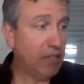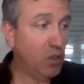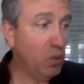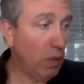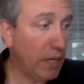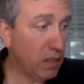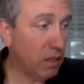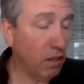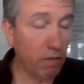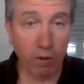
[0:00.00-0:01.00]
do like
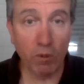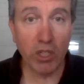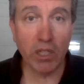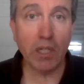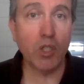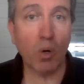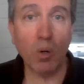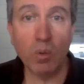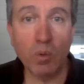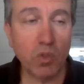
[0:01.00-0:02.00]
the Fuji
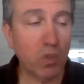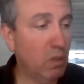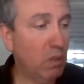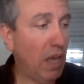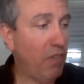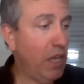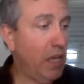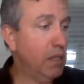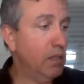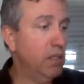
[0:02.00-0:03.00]
controls. I
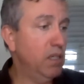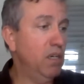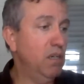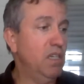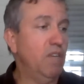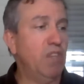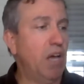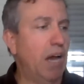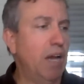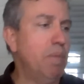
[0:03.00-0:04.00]
think even
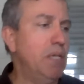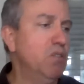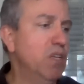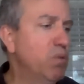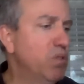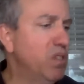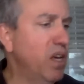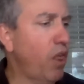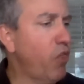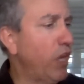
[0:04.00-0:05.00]
the eye menu. That was the
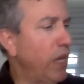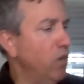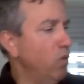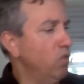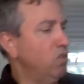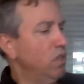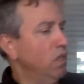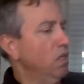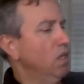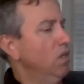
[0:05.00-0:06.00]
other thing I
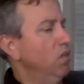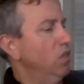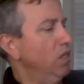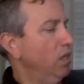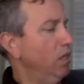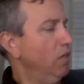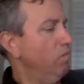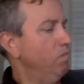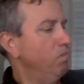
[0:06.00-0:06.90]
noticed. The